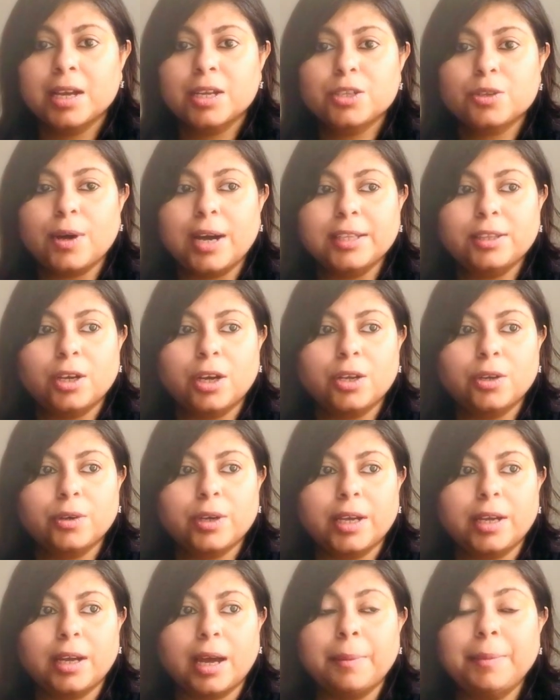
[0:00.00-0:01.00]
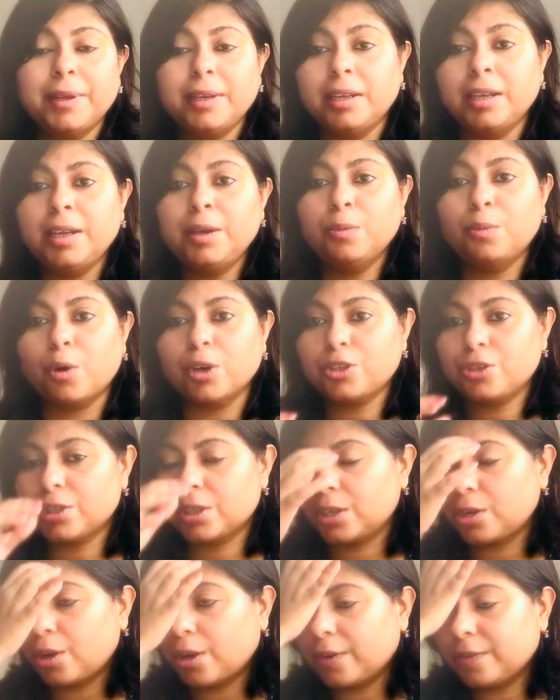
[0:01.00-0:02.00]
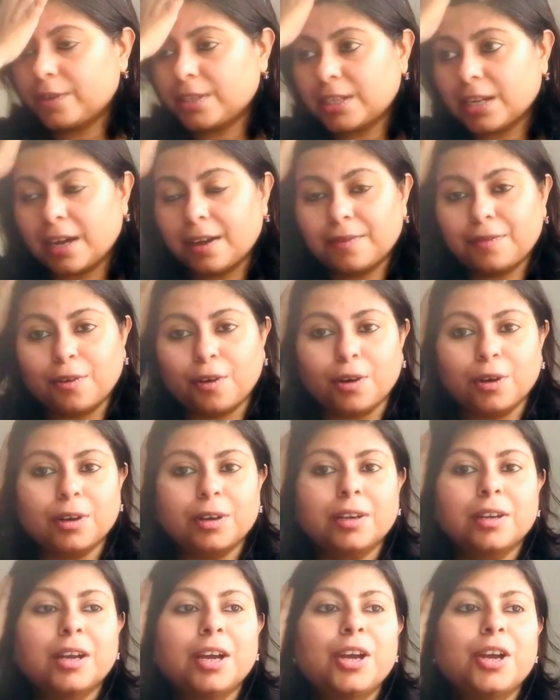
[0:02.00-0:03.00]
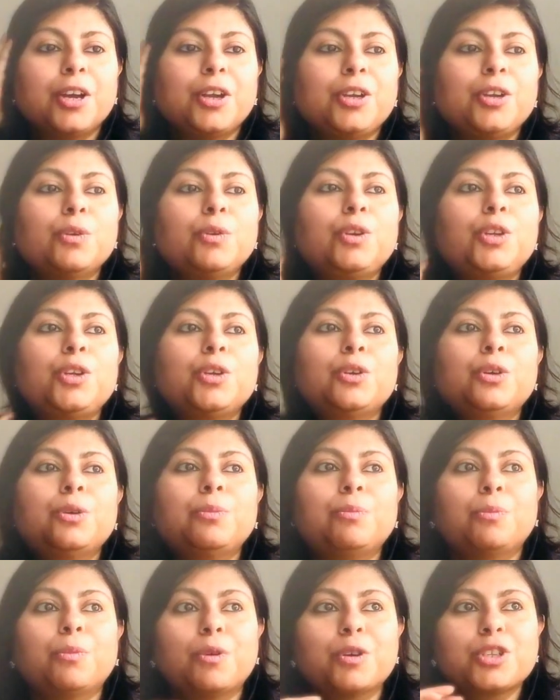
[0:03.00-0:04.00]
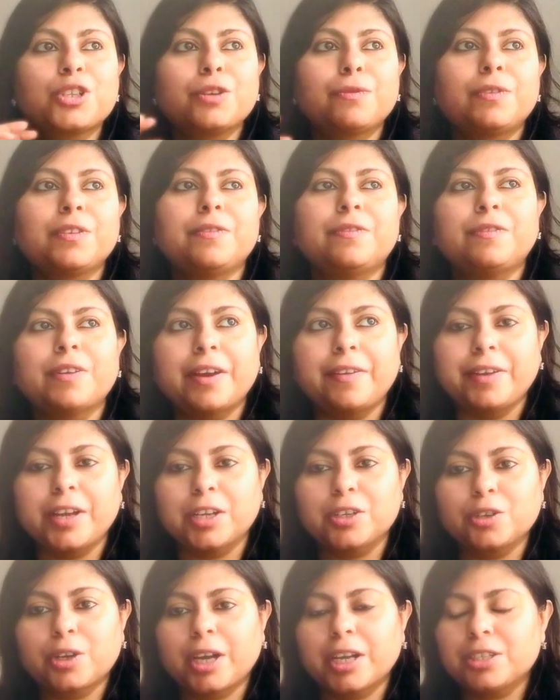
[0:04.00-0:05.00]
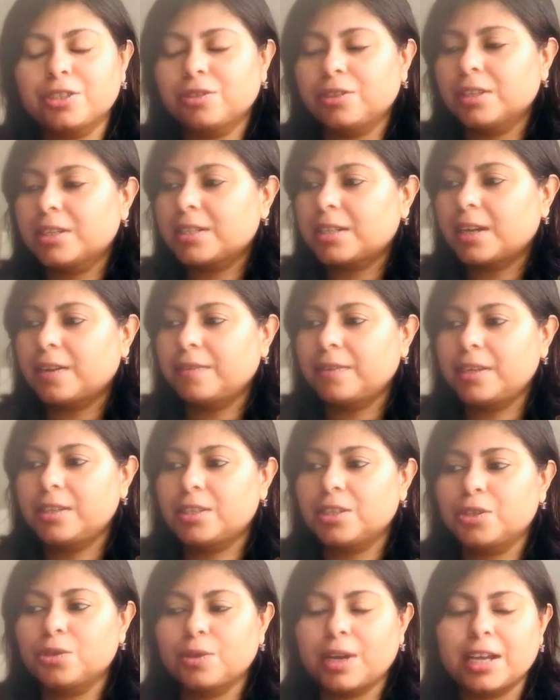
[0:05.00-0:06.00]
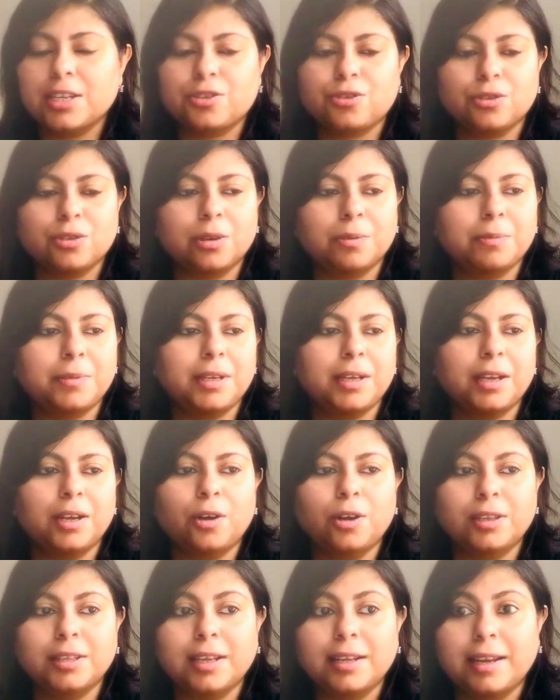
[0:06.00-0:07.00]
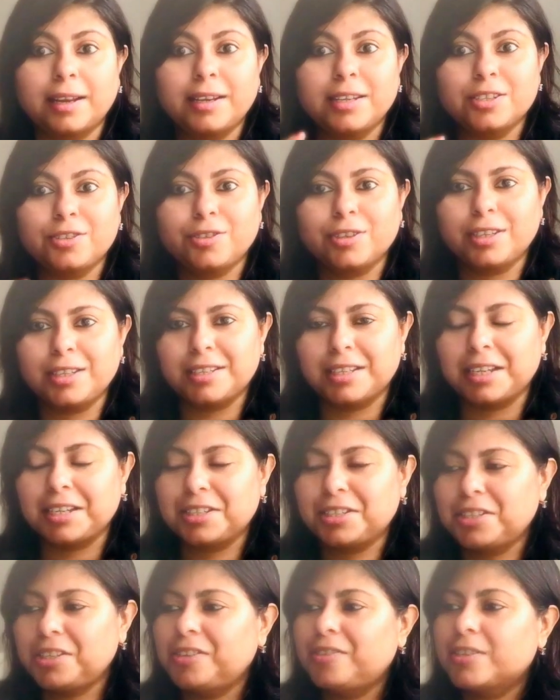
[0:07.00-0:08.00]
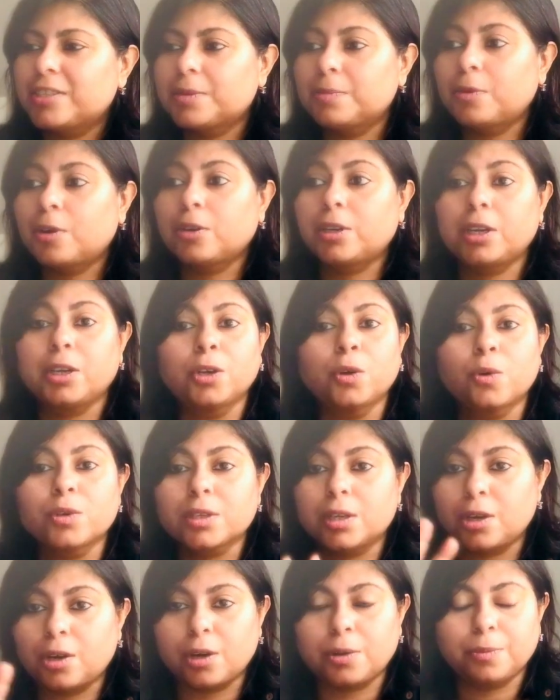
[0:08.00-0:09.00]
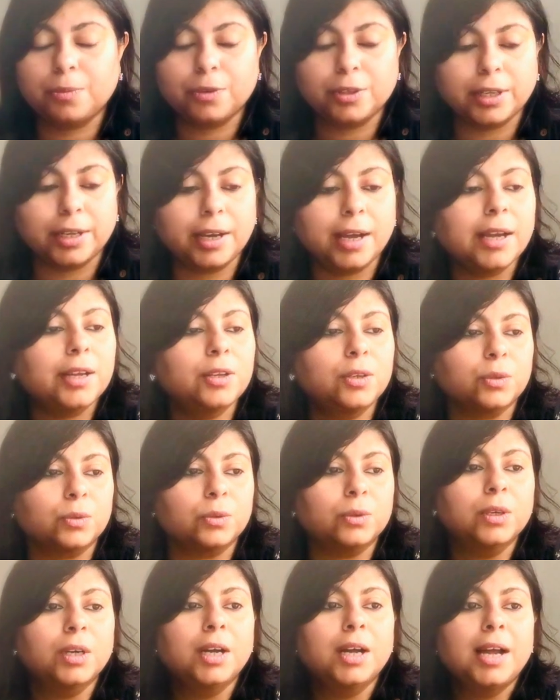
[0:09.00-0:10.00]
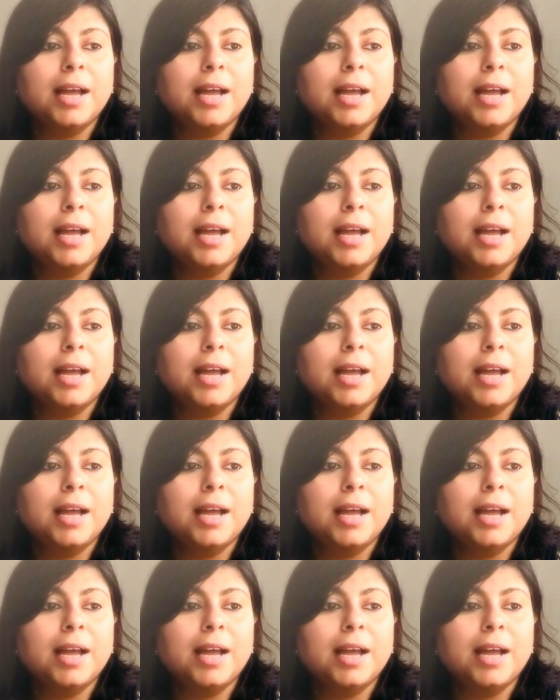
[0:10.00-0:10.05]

So I thought, okay, I mean, he watches a lot of stuff on YouTube, most of it very educational stuff. He's into astronomy and all that, and he's really like serious about it, knows a lot more than I do.